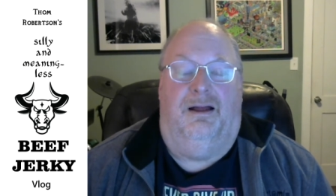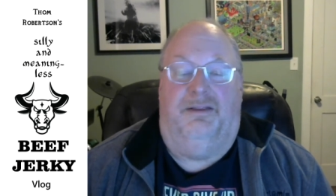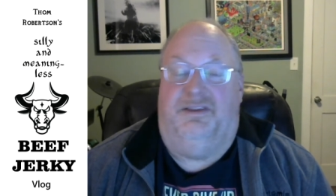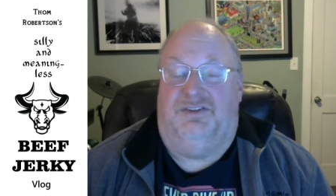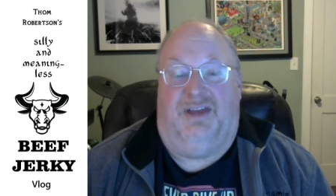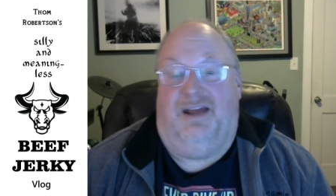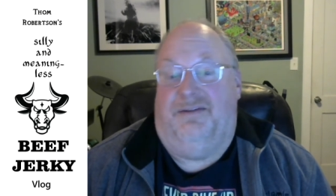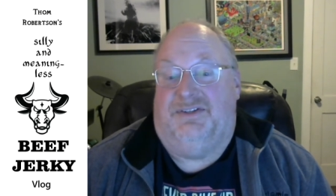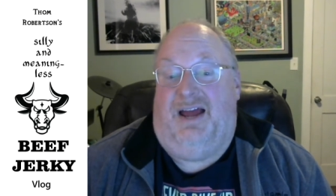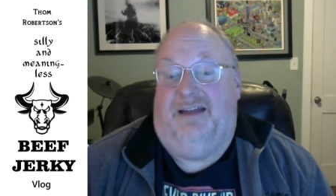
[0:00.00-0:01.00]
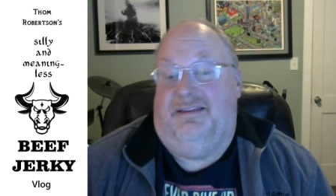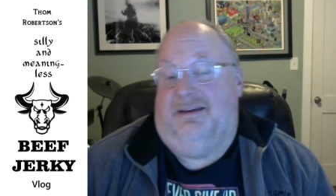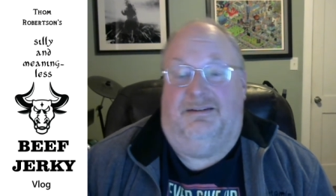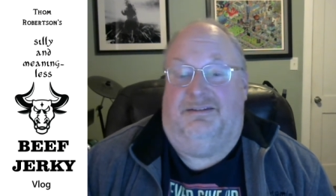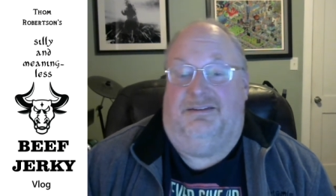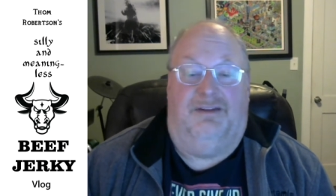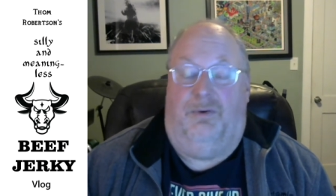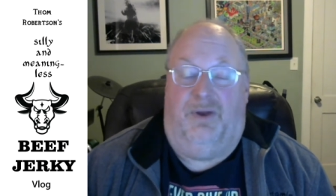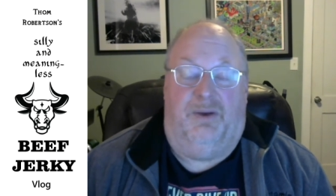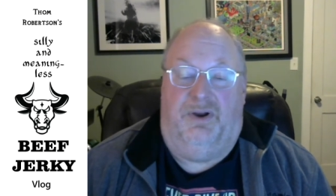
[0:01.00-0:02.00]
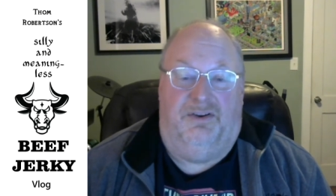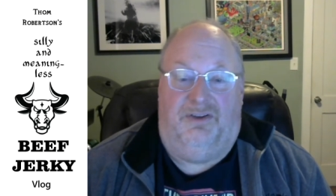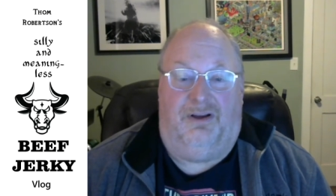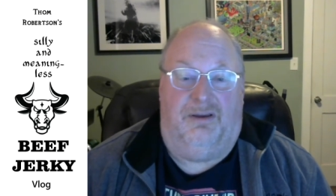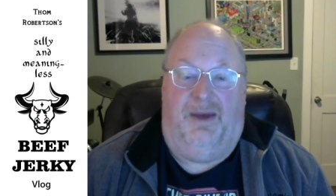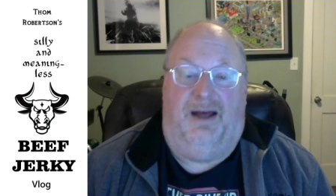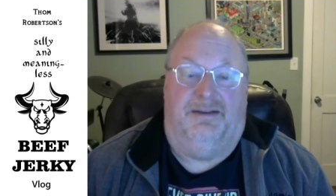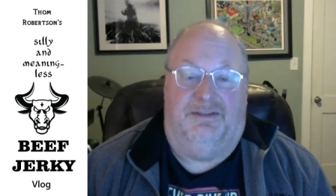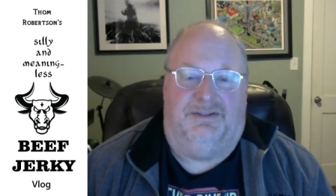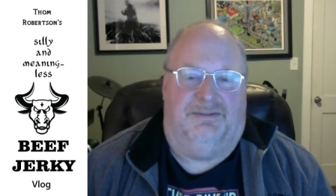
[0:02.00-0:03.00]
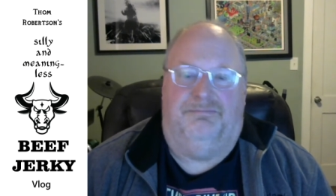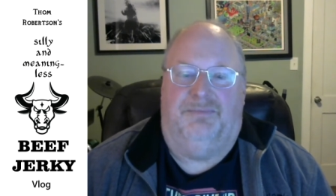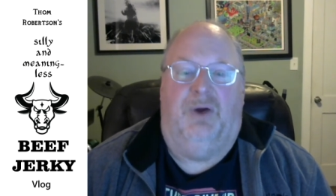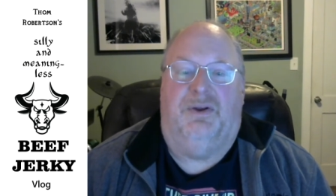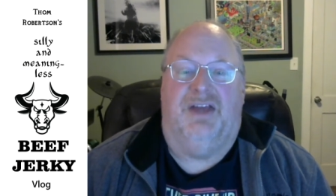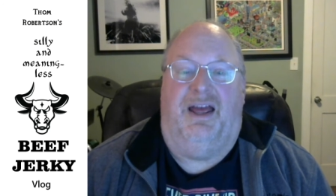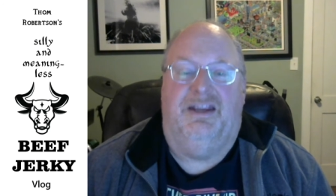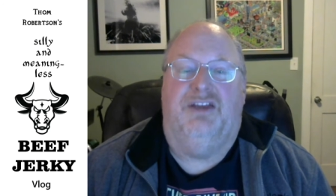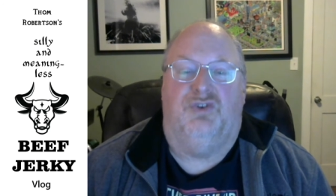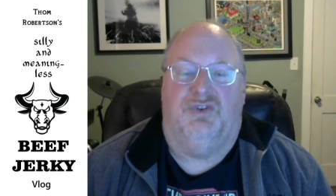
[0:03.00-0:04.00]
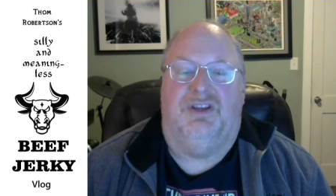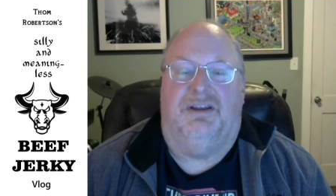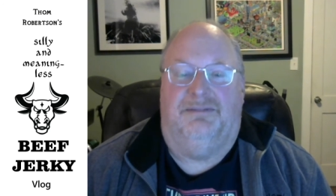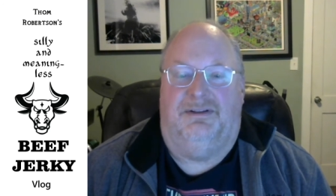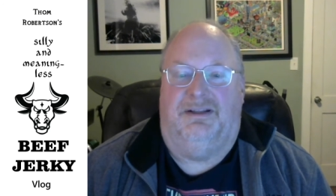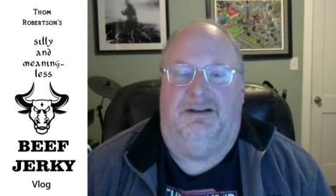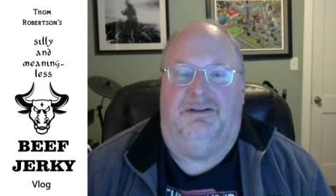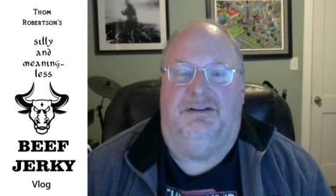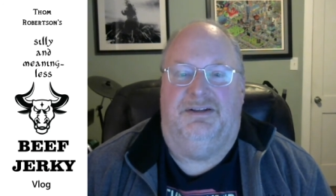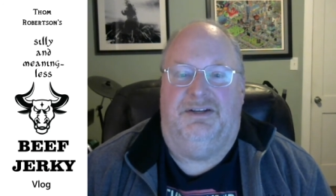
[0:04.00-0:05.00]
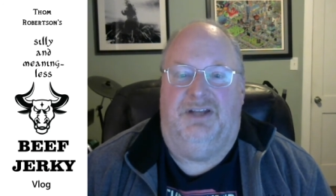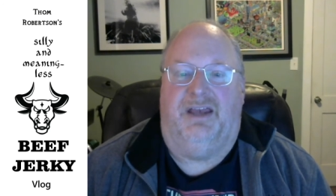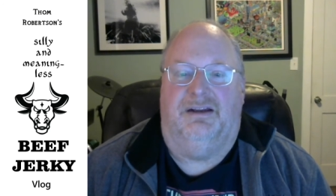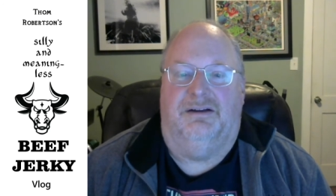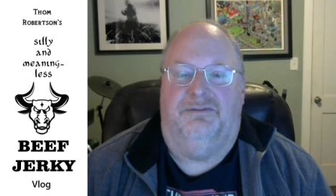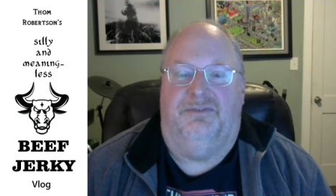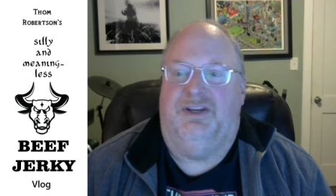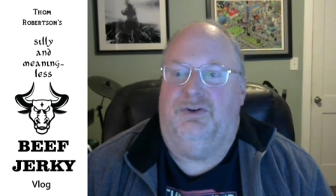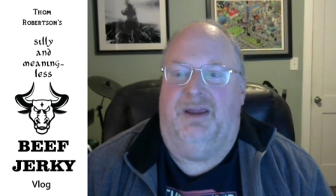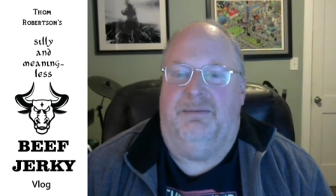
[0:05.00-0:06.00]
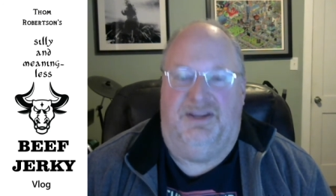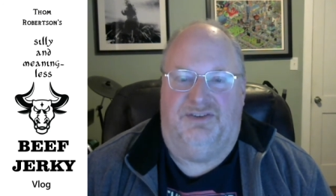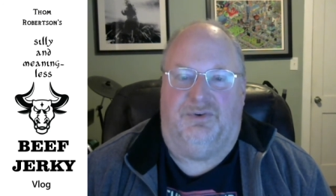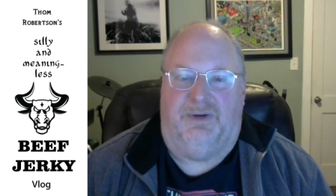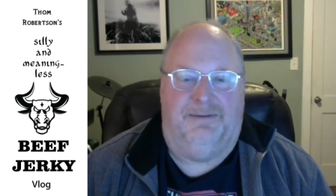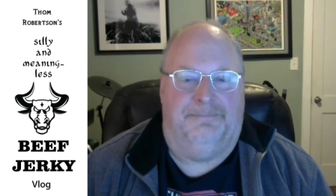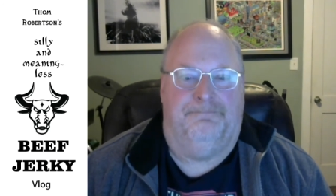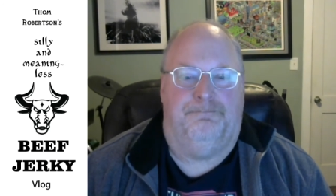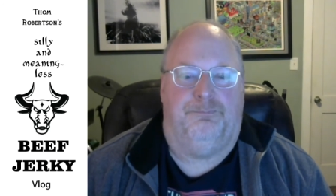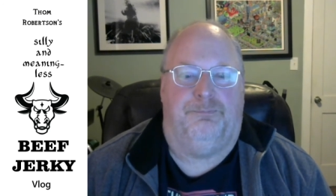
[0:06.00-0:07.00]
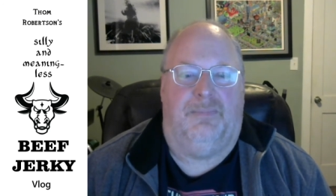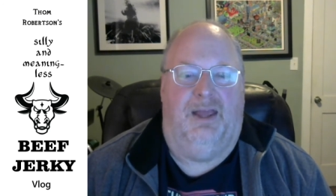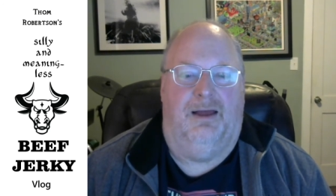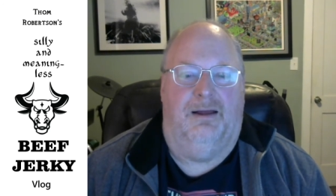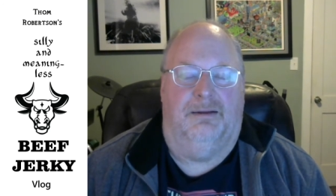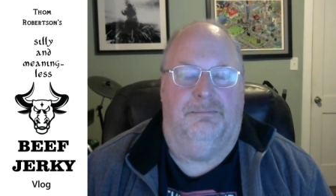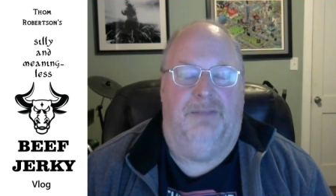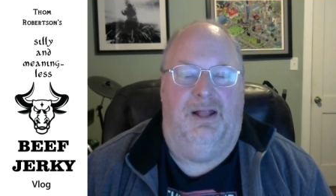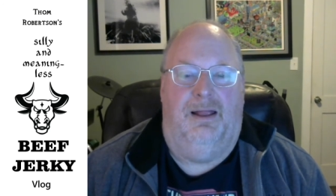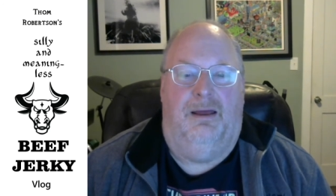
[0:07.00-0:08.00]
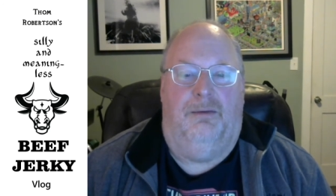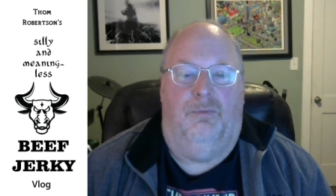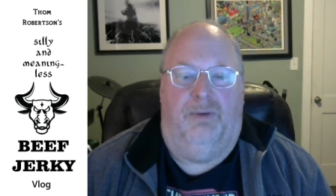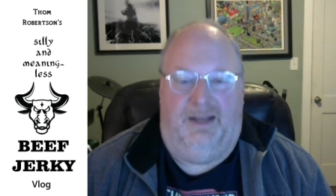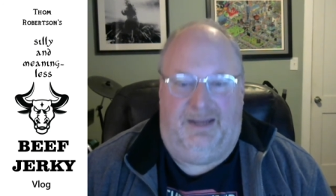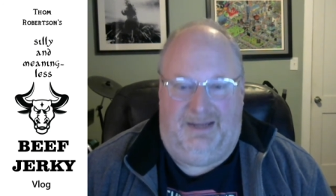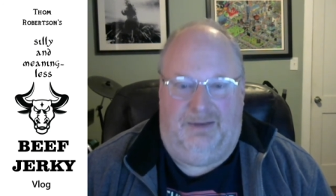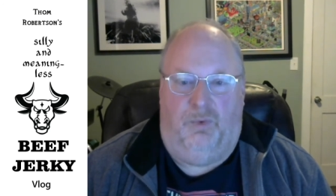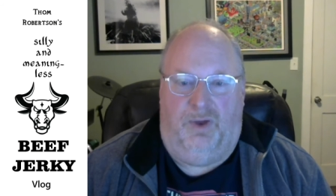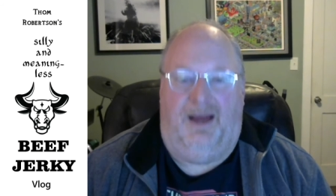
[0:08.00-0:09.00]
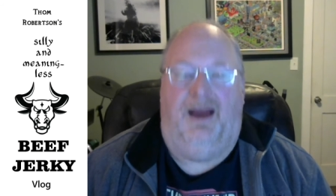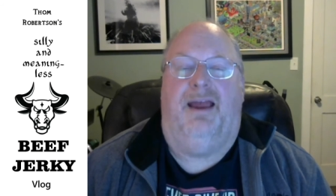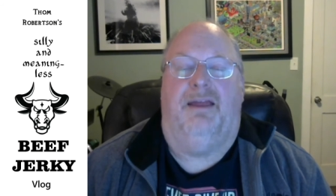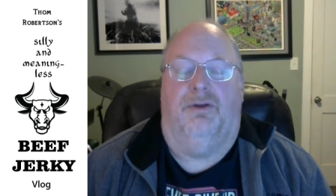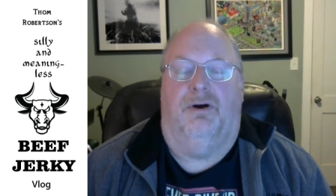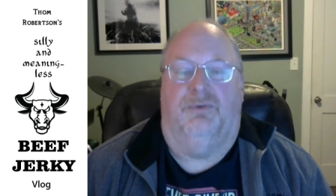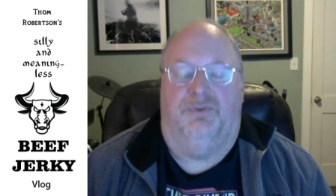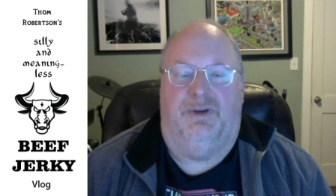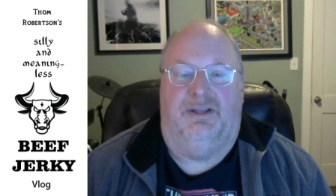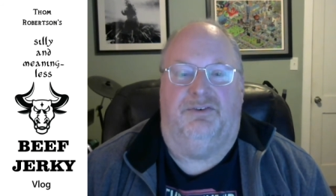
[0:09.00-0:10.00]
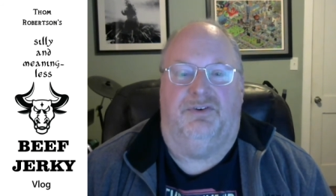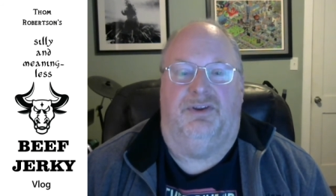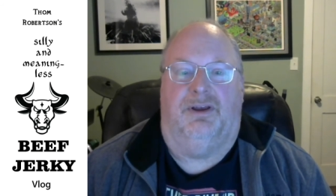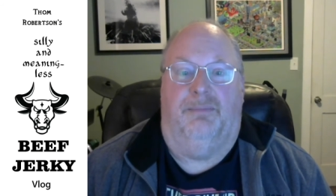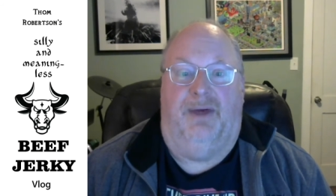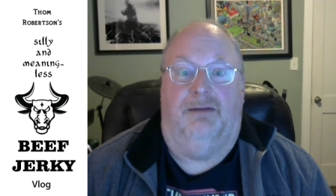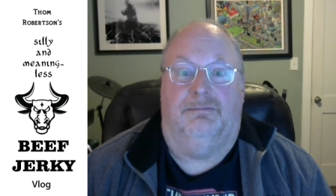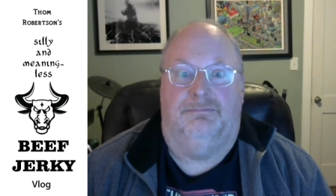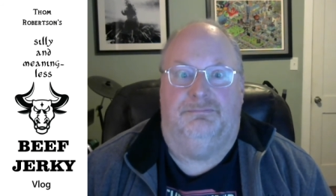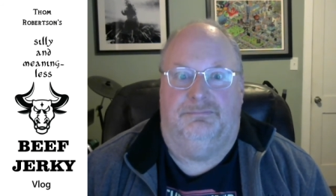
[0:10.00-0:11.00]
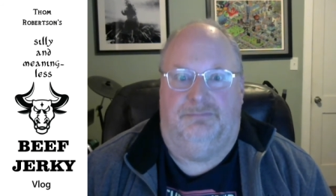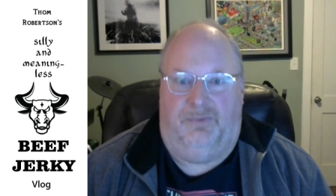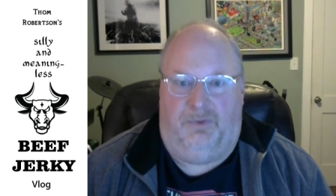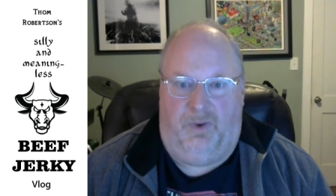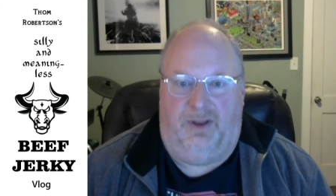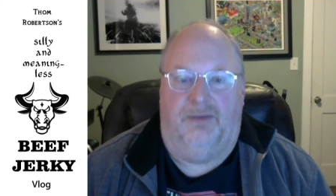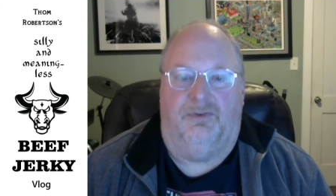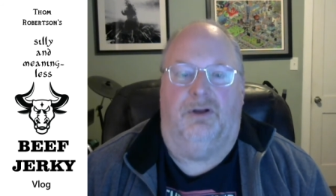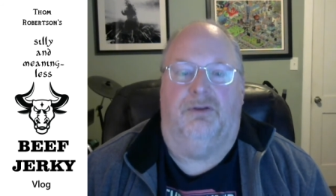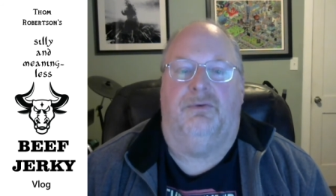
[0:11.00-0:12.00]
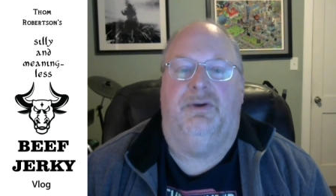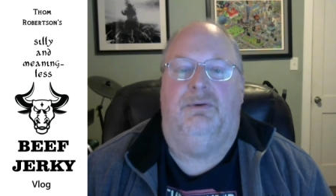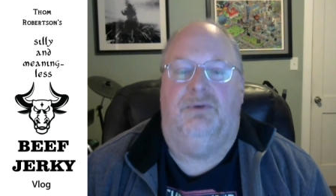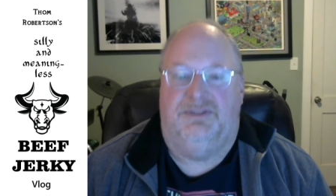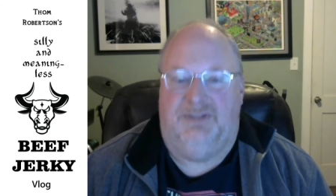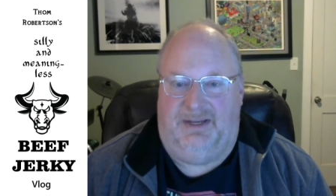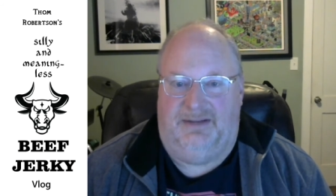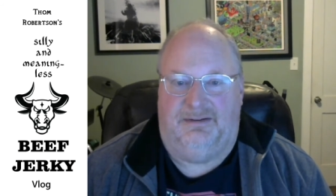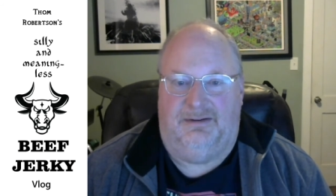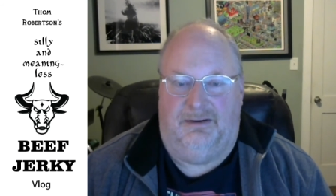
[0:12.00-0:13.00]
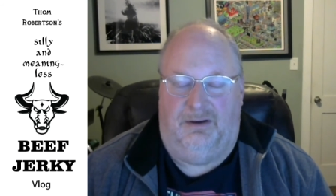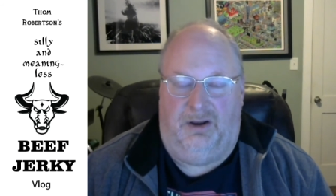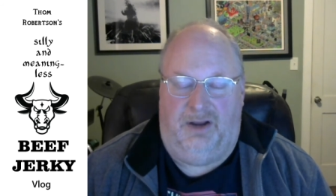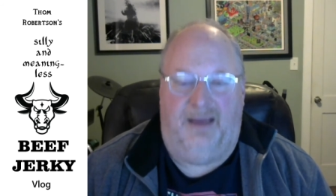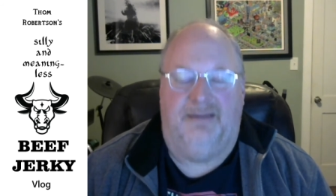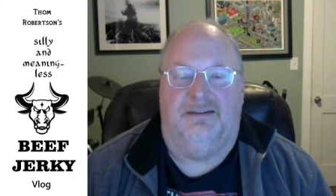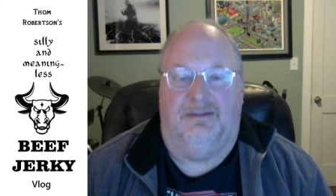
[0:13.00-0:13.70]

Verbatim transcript: Uh, this is kind of a side thing because it's not what I wanted to talk about. It's just, you know, it's an interesting little nugget of video game history. Um, but again, what I thought was really interesting about Grand Theft Auto 3 was its nice